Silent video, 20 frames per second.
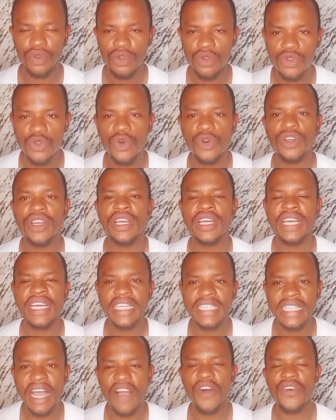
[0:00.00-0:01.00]
So
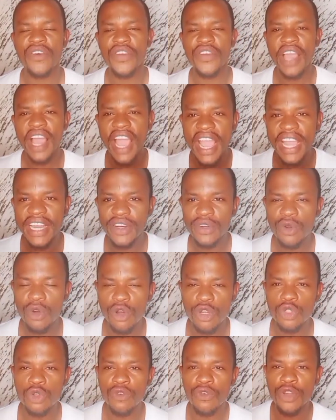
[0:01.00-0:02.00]
now, and
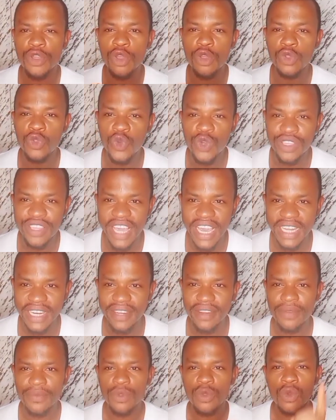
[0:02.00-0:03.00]
also for you to
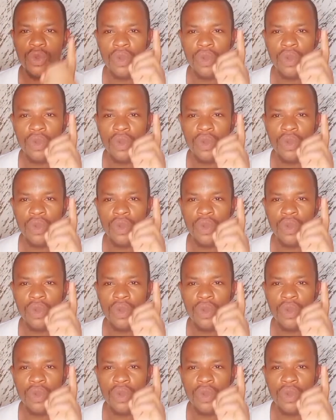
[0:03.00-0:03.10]
gain